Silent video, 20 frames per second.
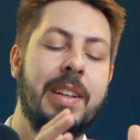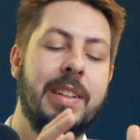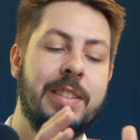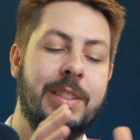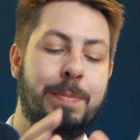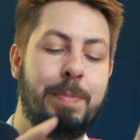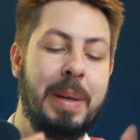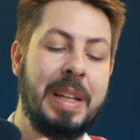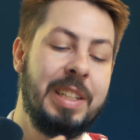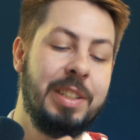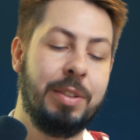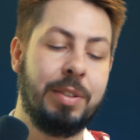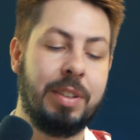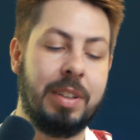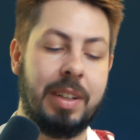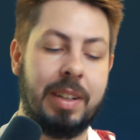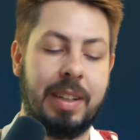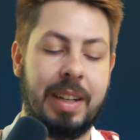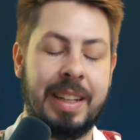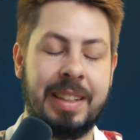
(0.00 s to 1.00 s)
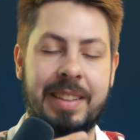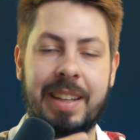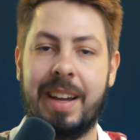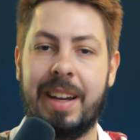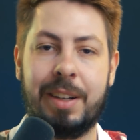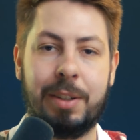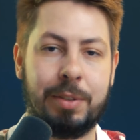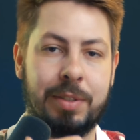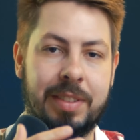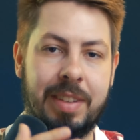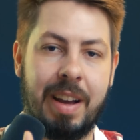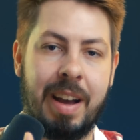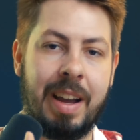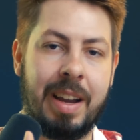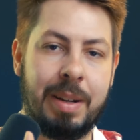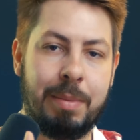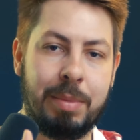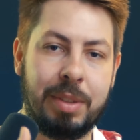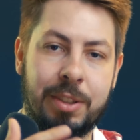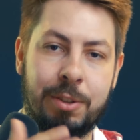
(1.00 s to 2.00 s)
spend your entire
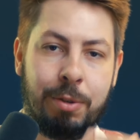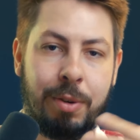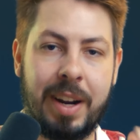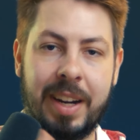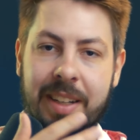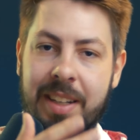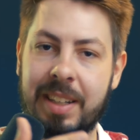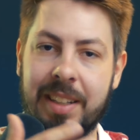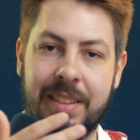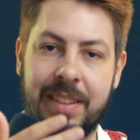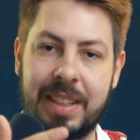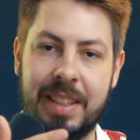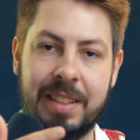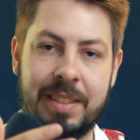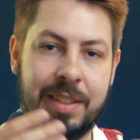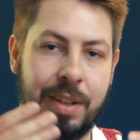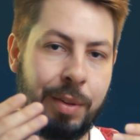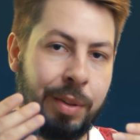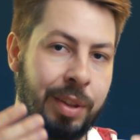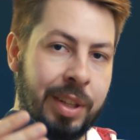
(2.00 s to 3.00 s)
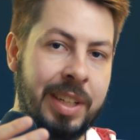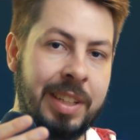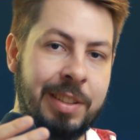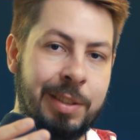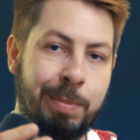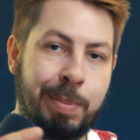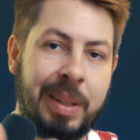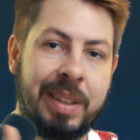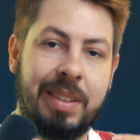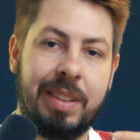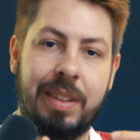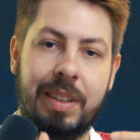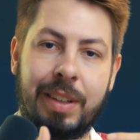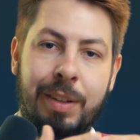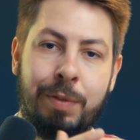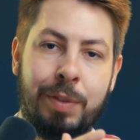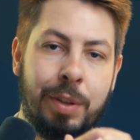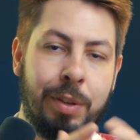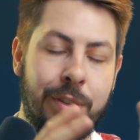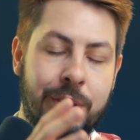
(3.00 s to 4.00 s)
time tracking these things. But
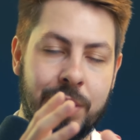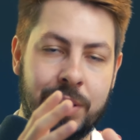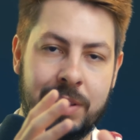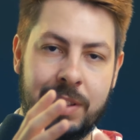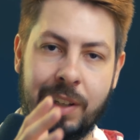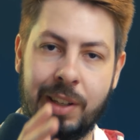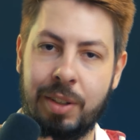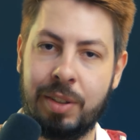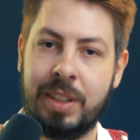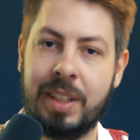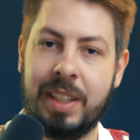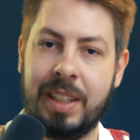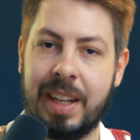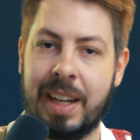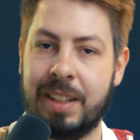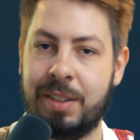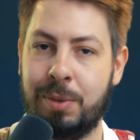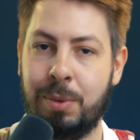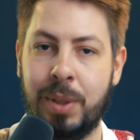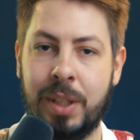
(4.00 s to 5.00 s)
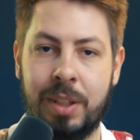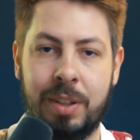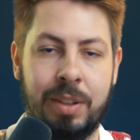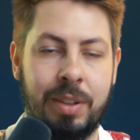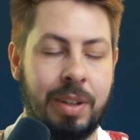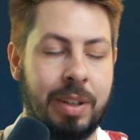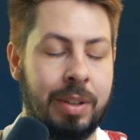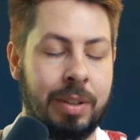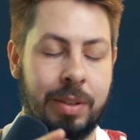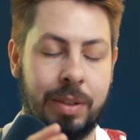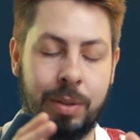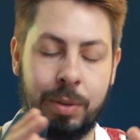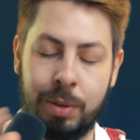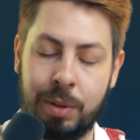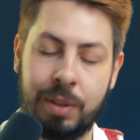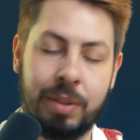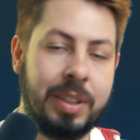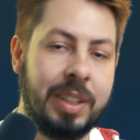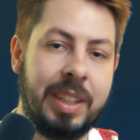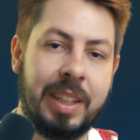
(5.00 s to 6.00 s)
if you're just looking at Twitter or
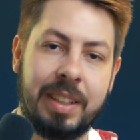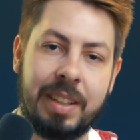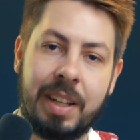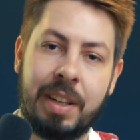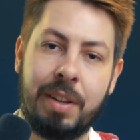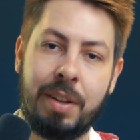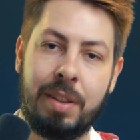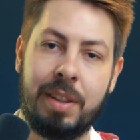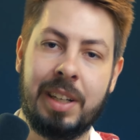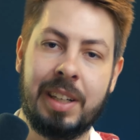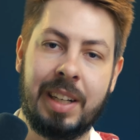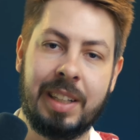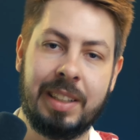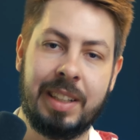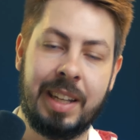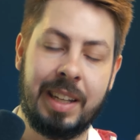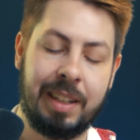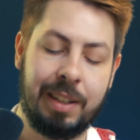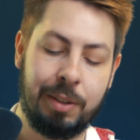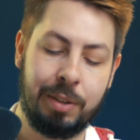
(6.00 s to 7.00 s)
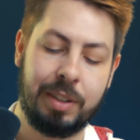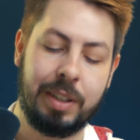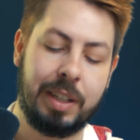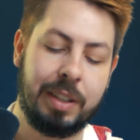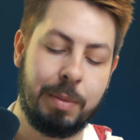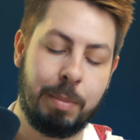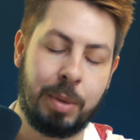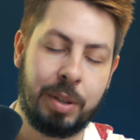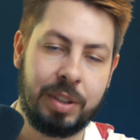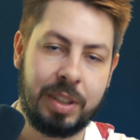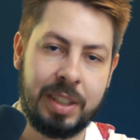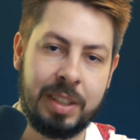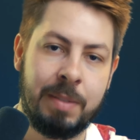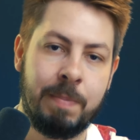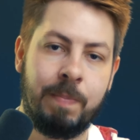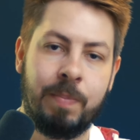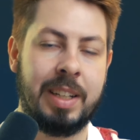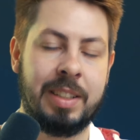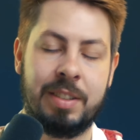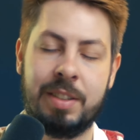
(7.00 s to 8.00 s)
looking at anything like that, looking at the market,
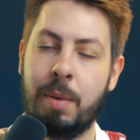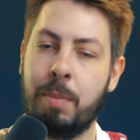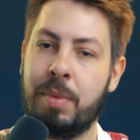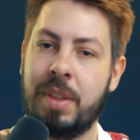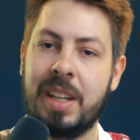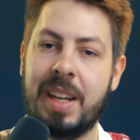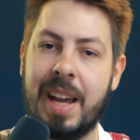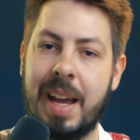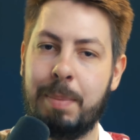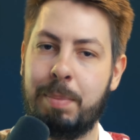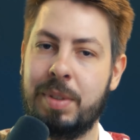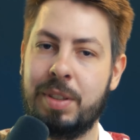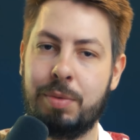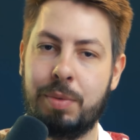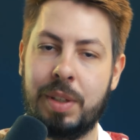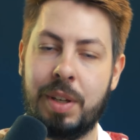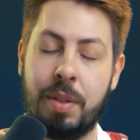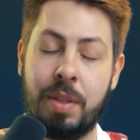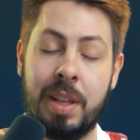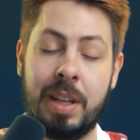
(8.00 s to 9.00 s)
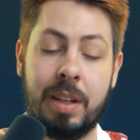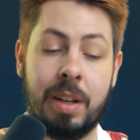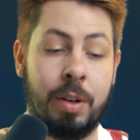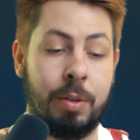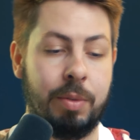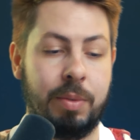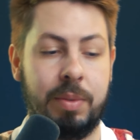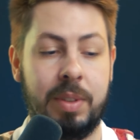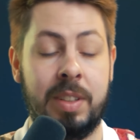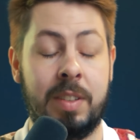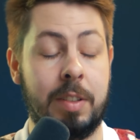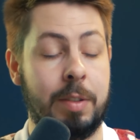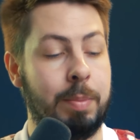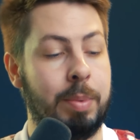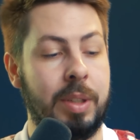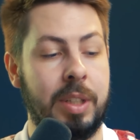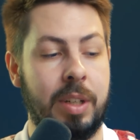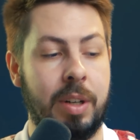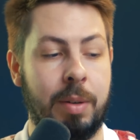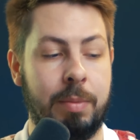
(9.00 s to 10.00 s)
and something happens when you think, oh, this is
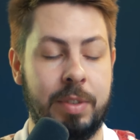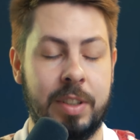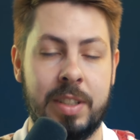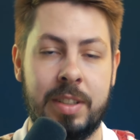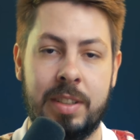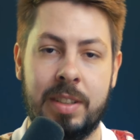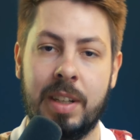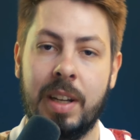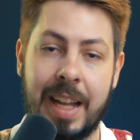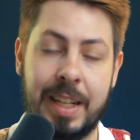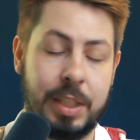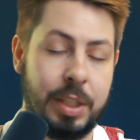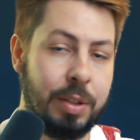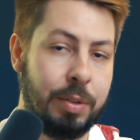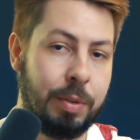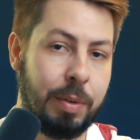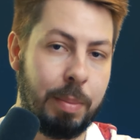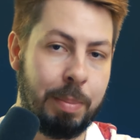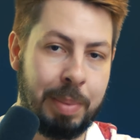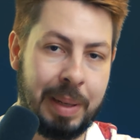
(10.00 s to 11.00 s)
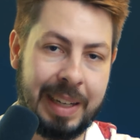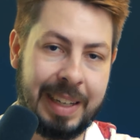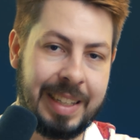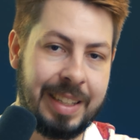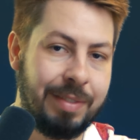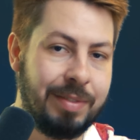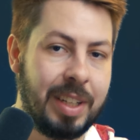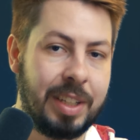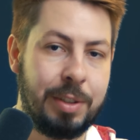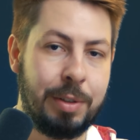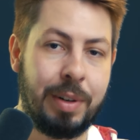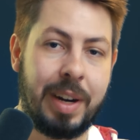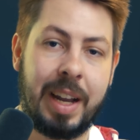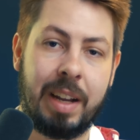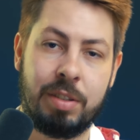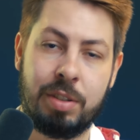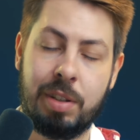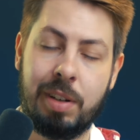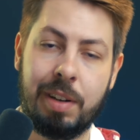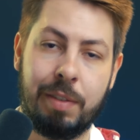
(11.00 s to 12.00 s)
pretty obvious, and you believe that you're
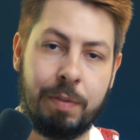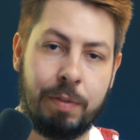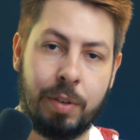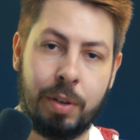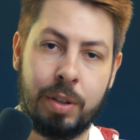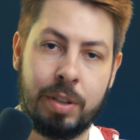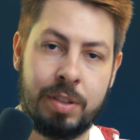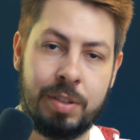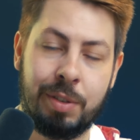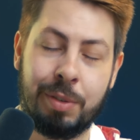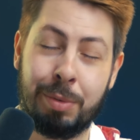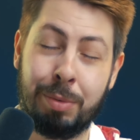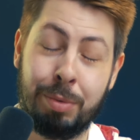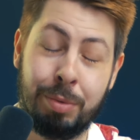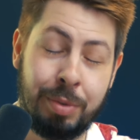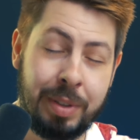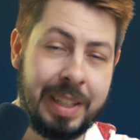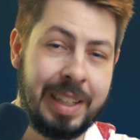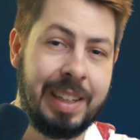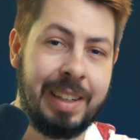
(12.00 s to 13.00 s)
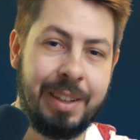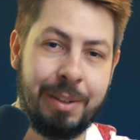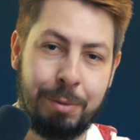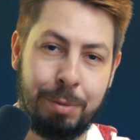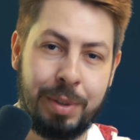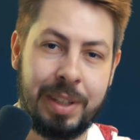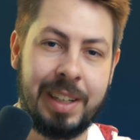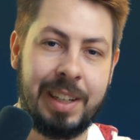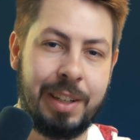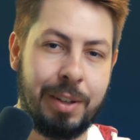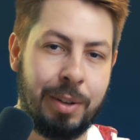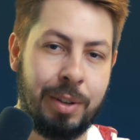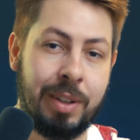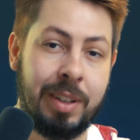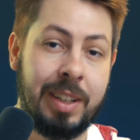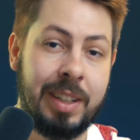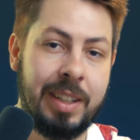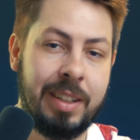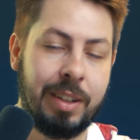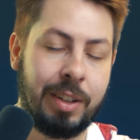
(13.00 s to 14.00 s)
actually first or really, really
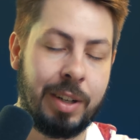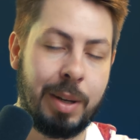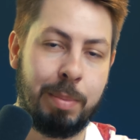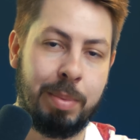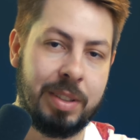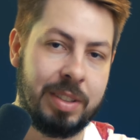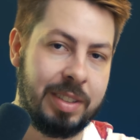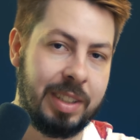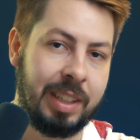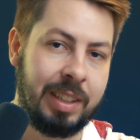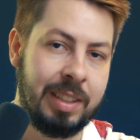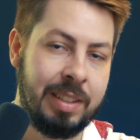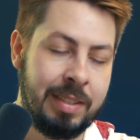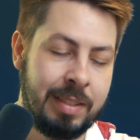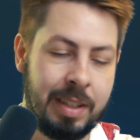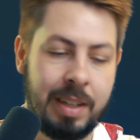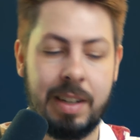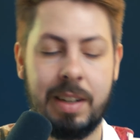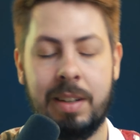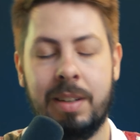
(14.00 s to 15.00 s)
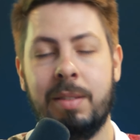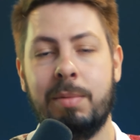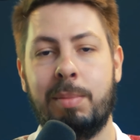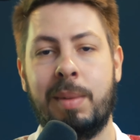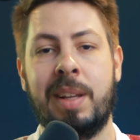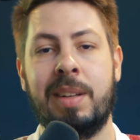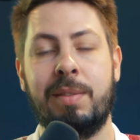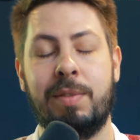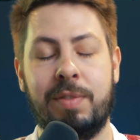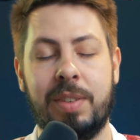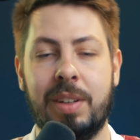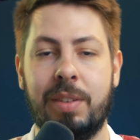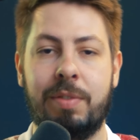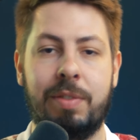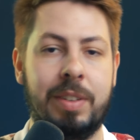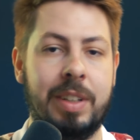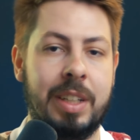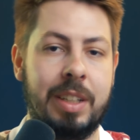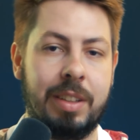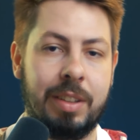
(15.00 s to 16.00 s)
early, a couple of seconds, then feel
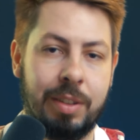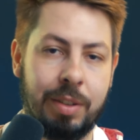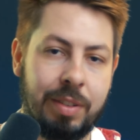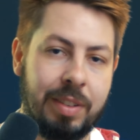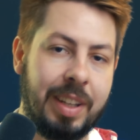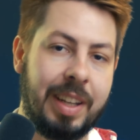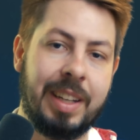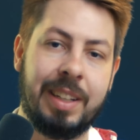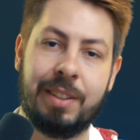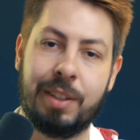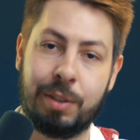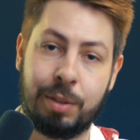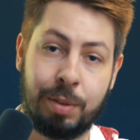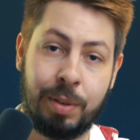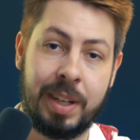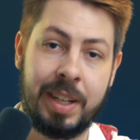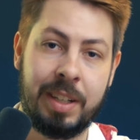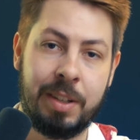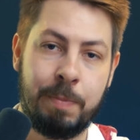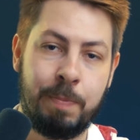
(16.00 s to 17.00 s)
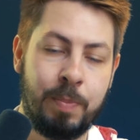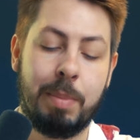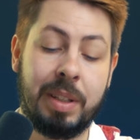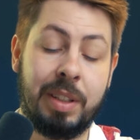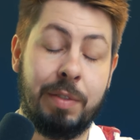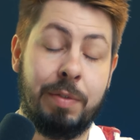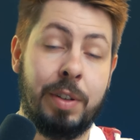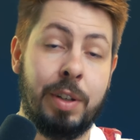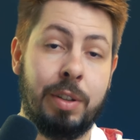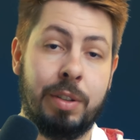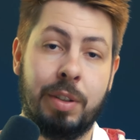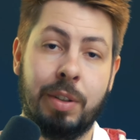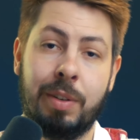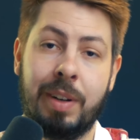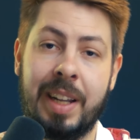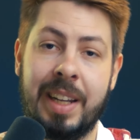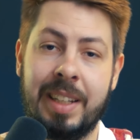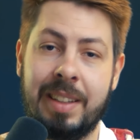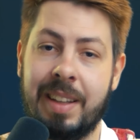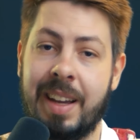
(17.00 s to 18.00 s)
free to take the trade. But if you're too
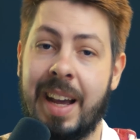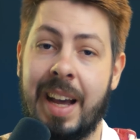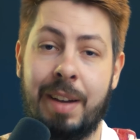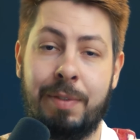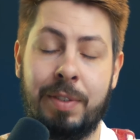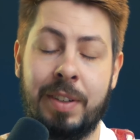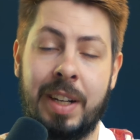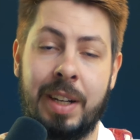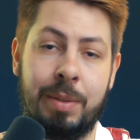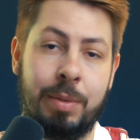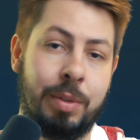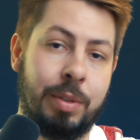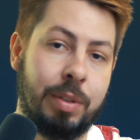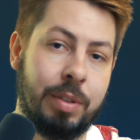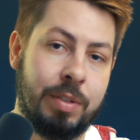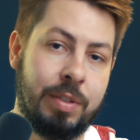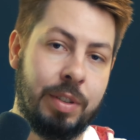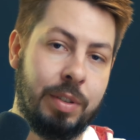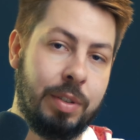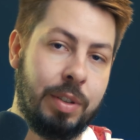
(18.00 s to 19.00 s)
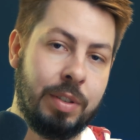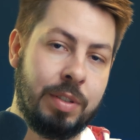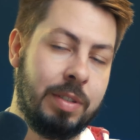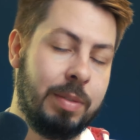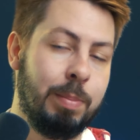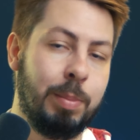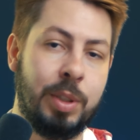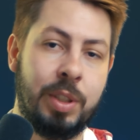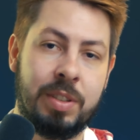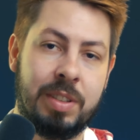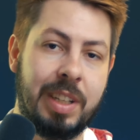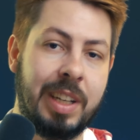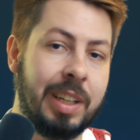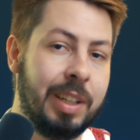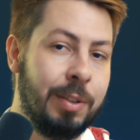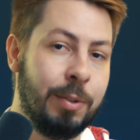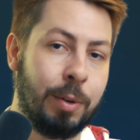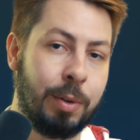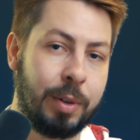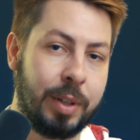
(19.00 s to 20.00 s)
late, half an hour or so, just
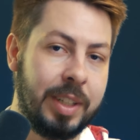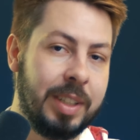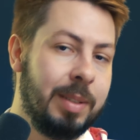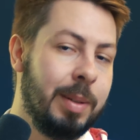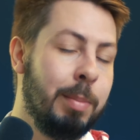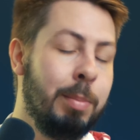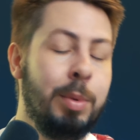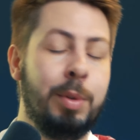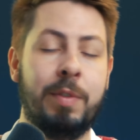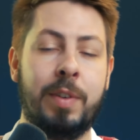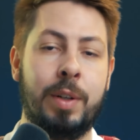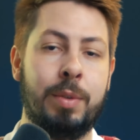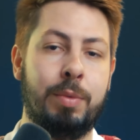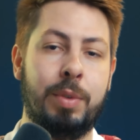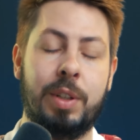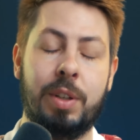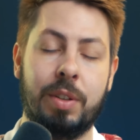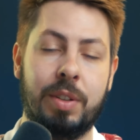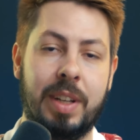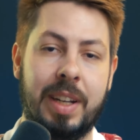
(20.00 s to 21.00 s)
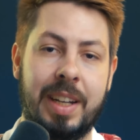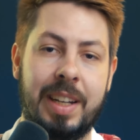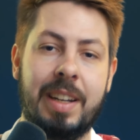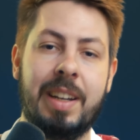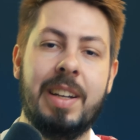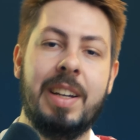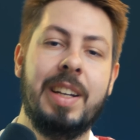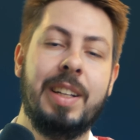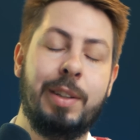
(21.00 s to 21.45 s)
ignore it, move on with your day.